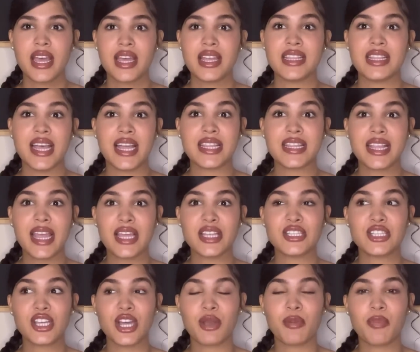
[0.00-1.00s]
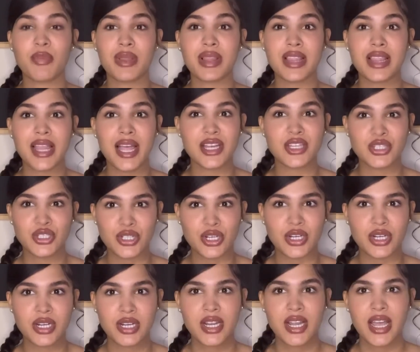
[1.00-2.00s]
that they took
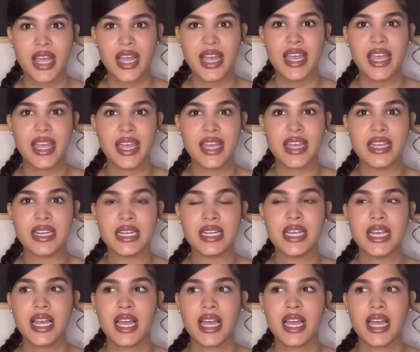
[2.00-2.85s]
pleasure in